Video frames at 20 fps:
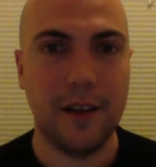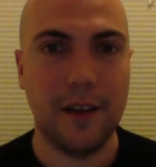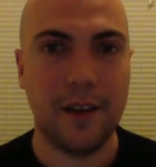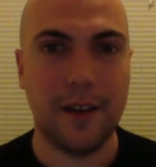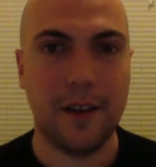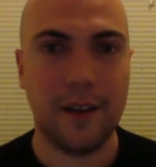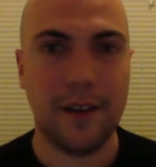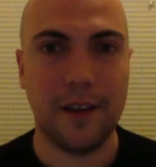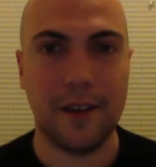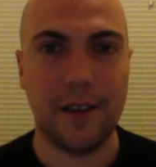
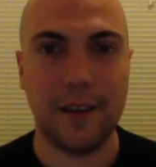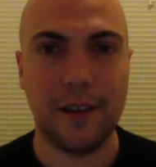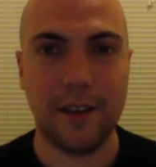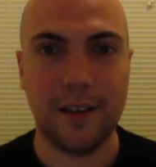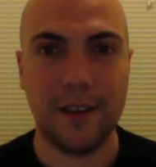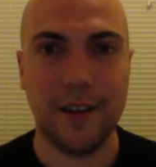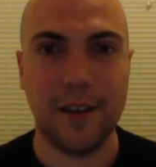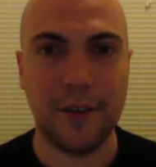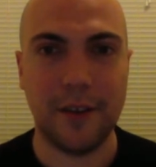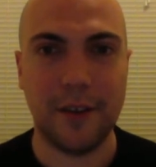I,
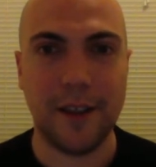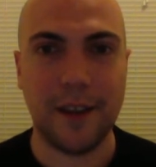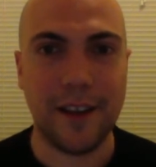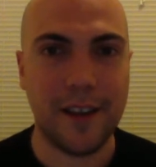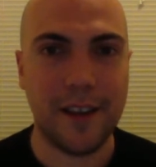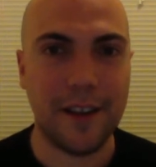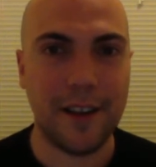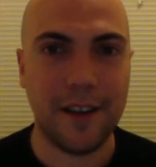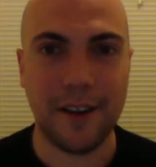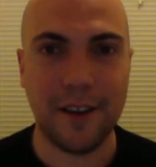you know, I like
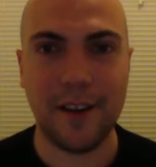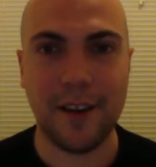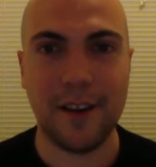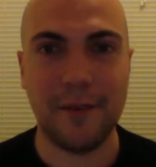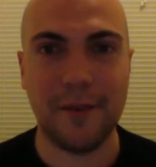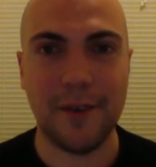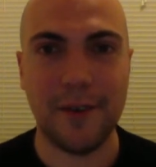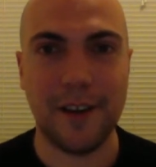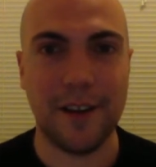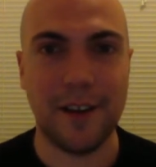it. I kind
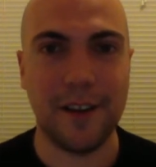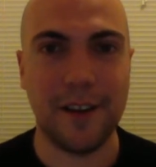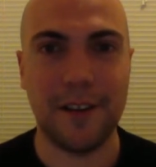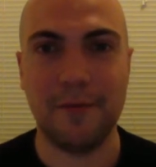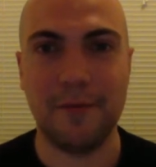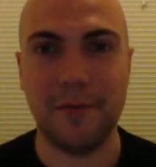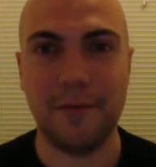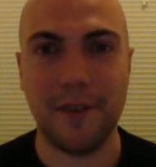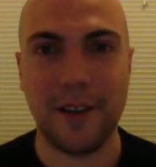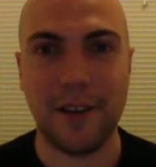of want to,
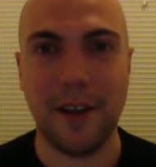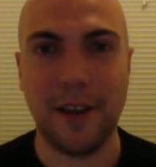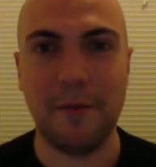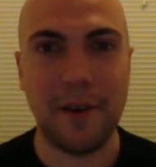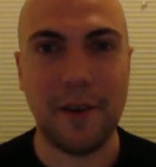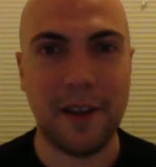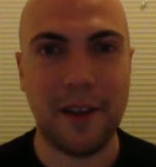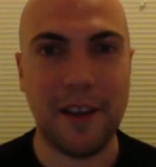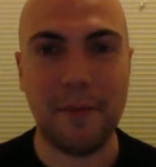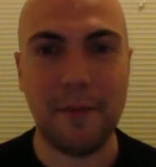kind of
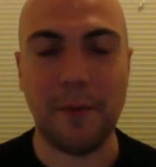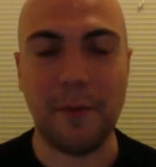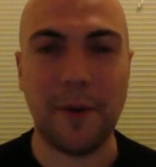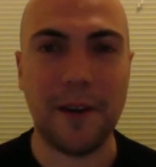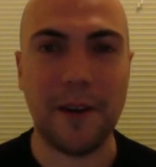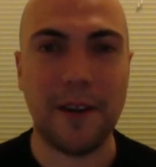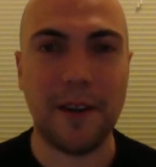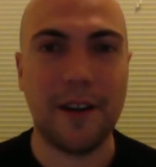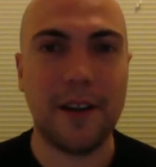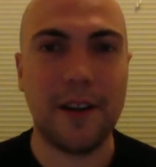want to keep
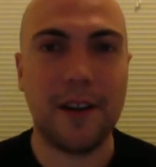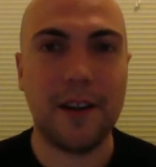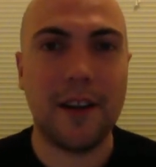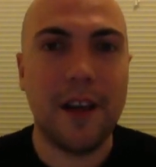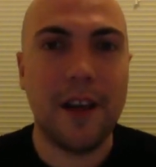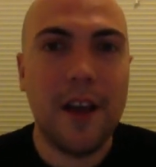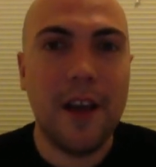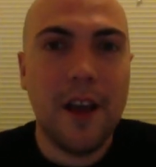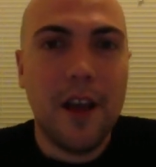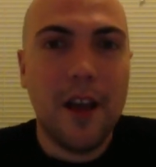working on it.
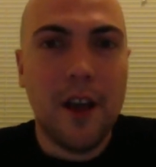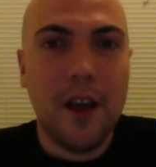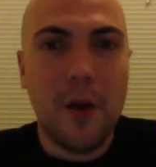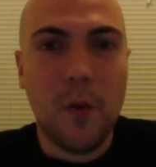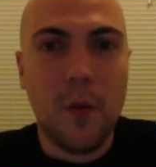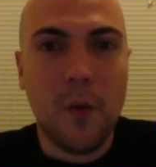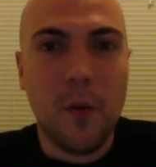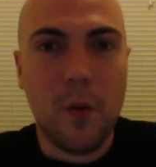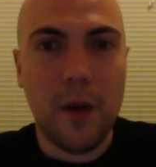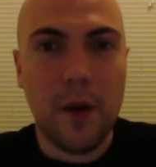
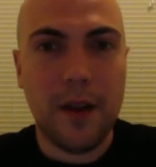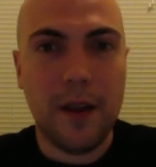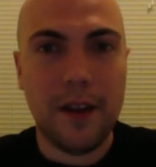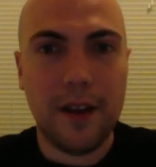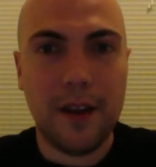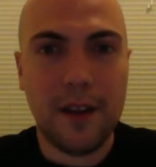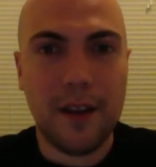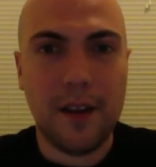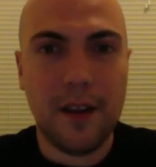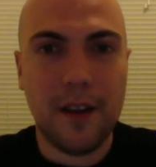What,
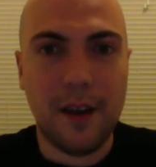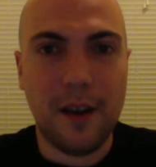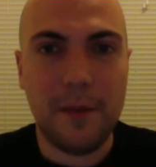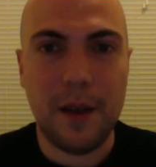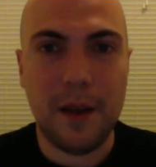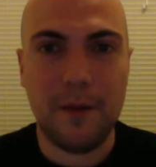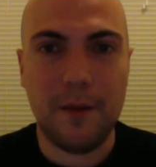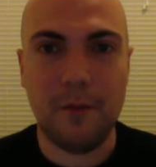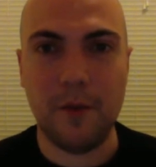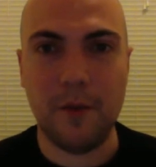I
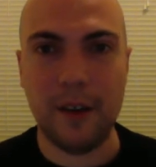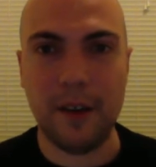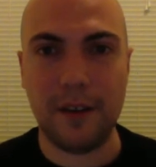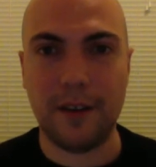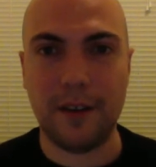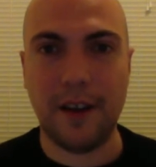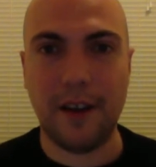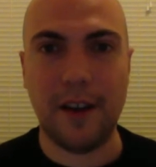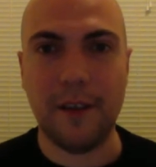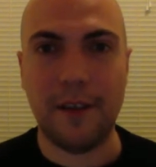mean, what
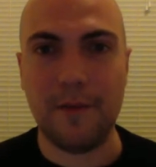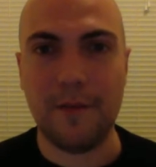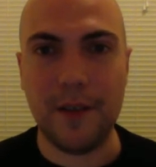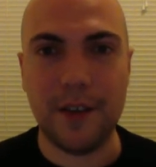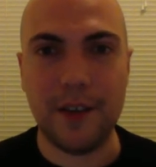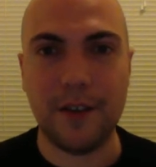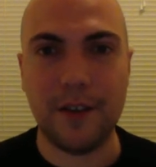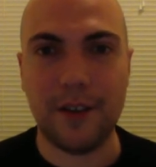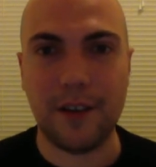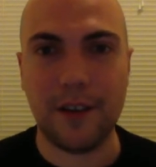kind of
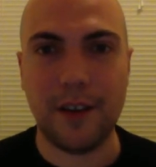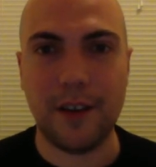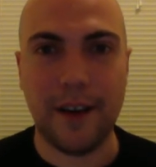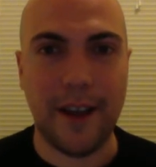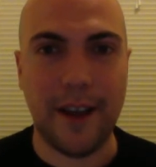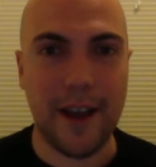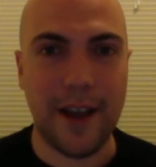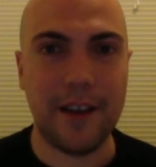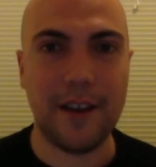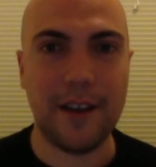features could I
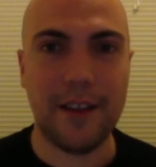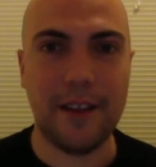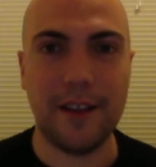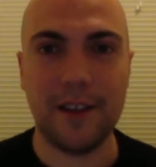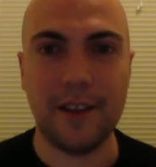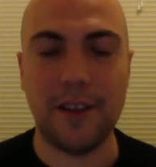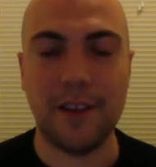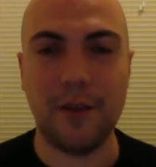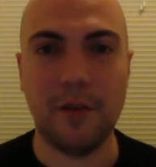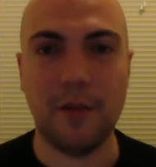add to
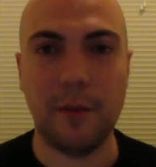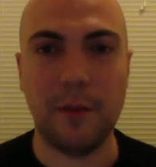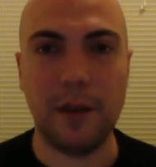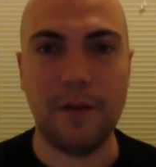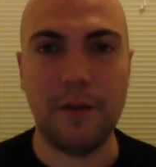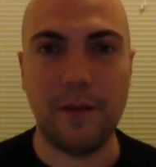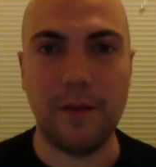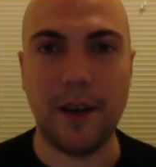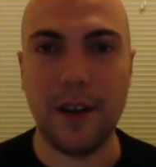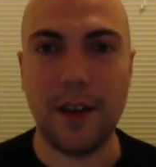this that would be
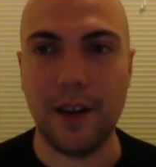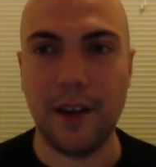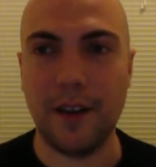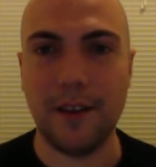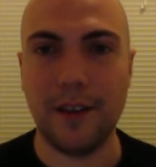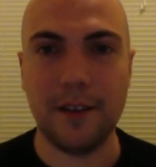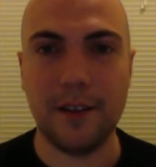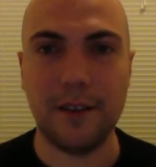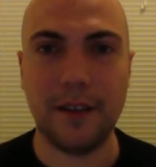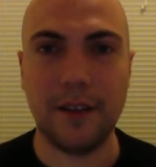fun?
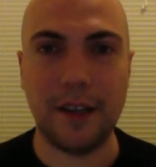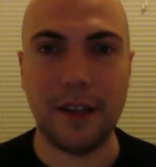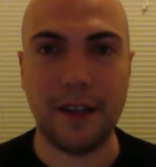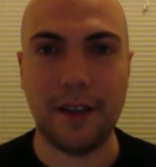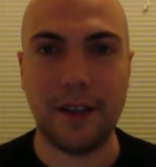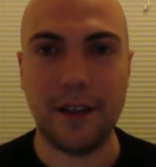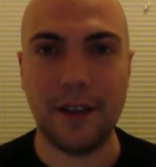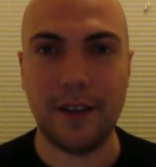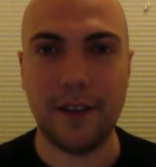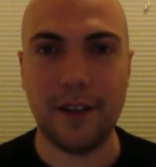
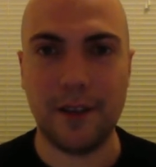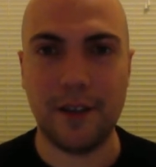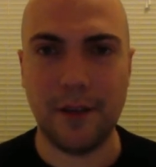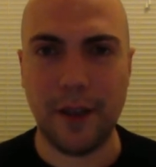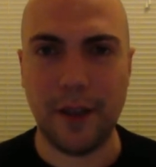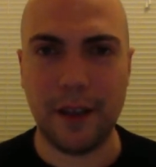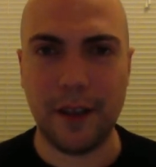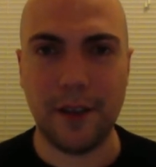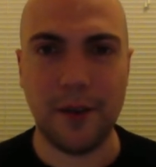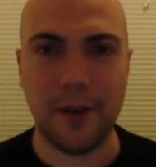Like, uh, do you
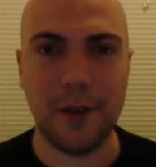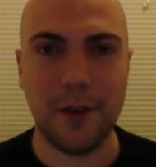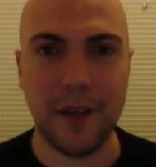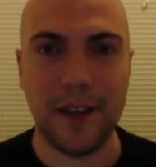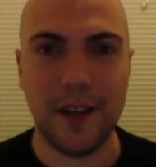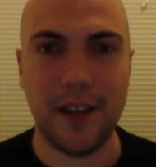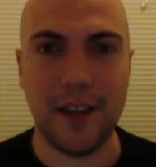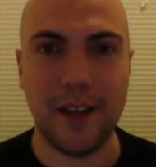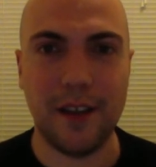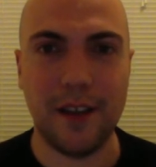think the whole
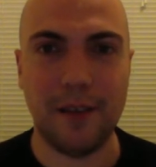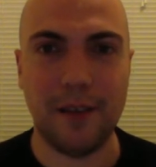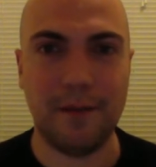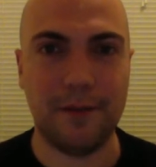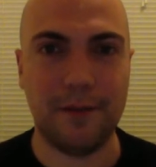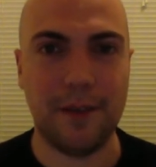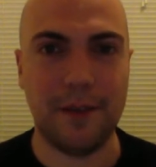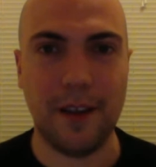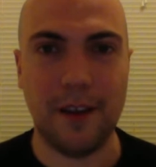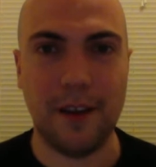idea
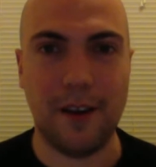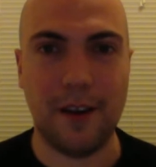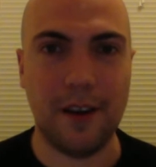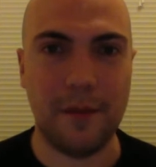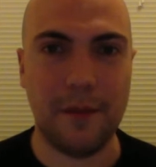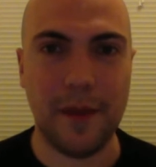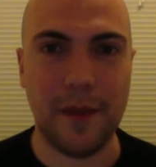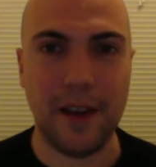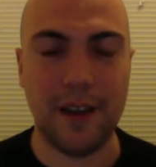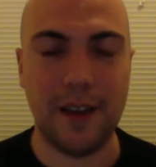of an
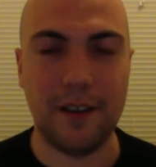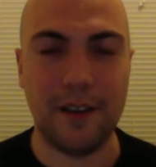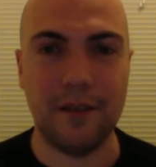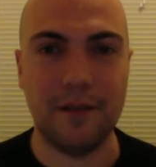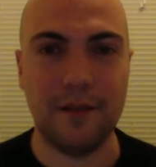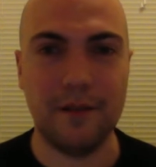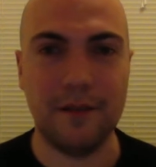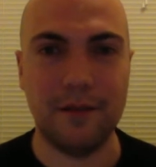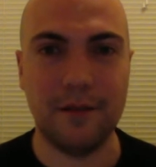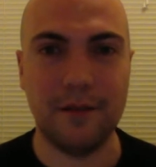automated
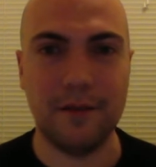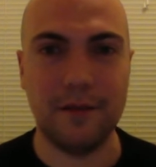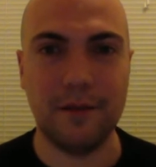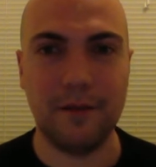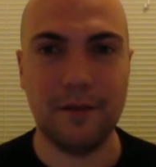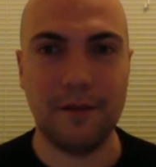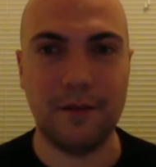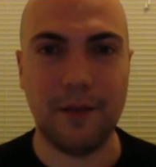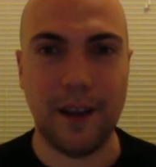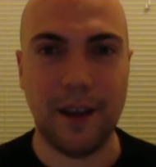
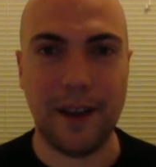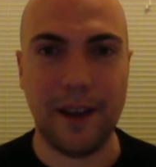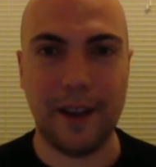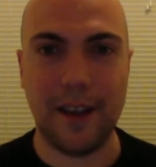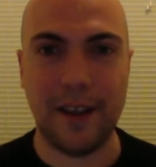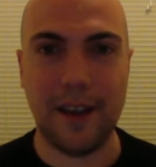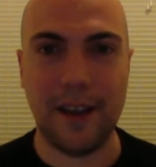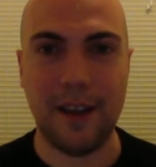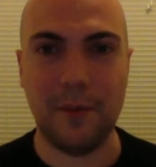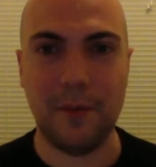fighting
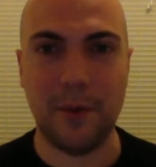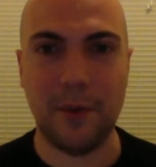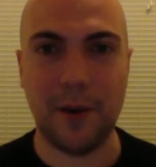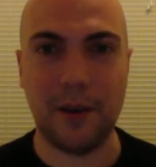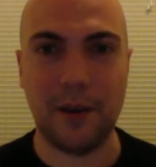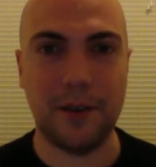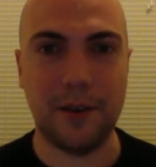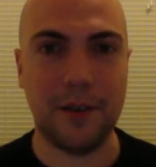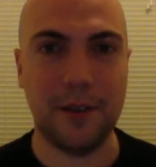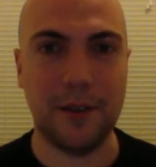game
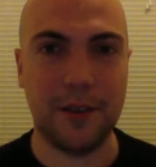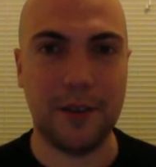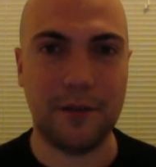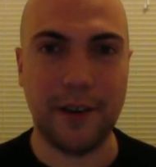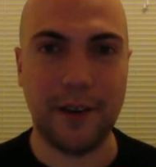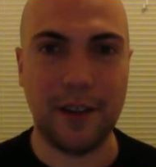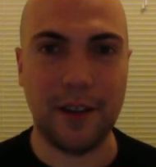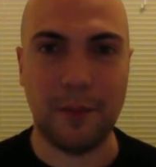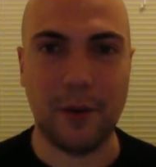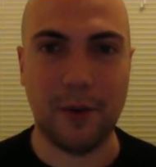where you just
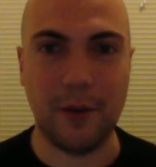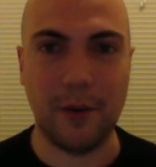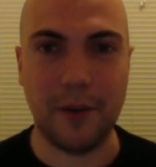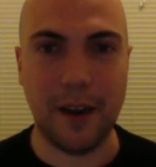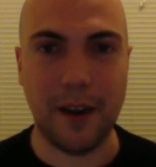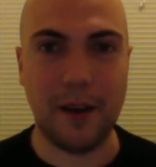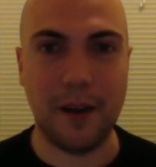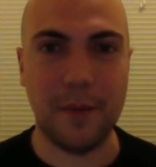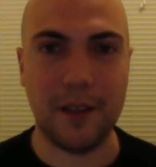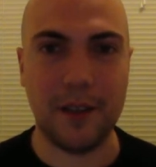write the
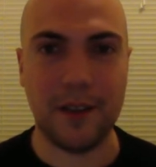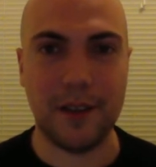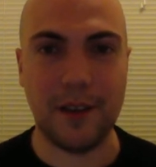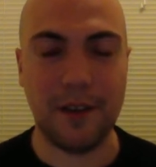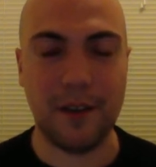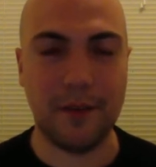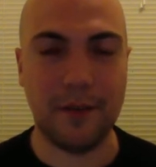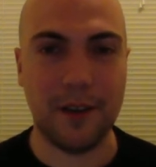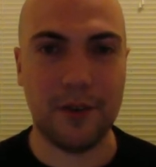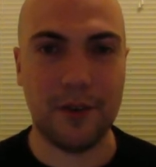program instead
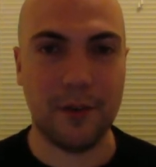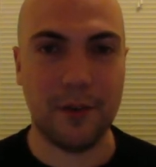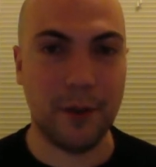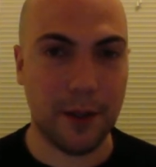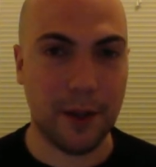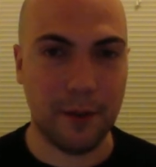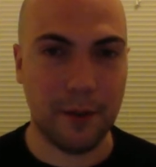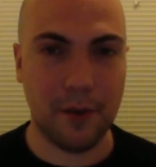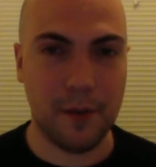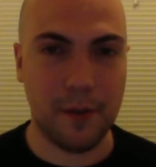of
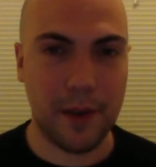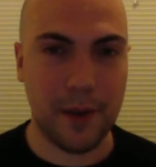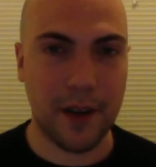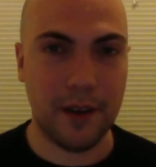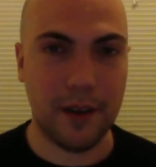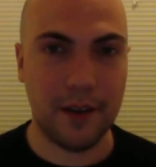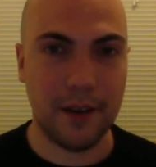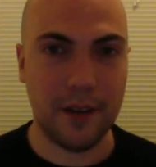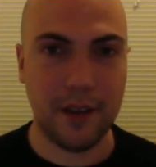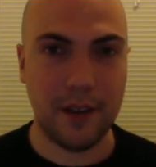controlling the
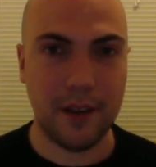robot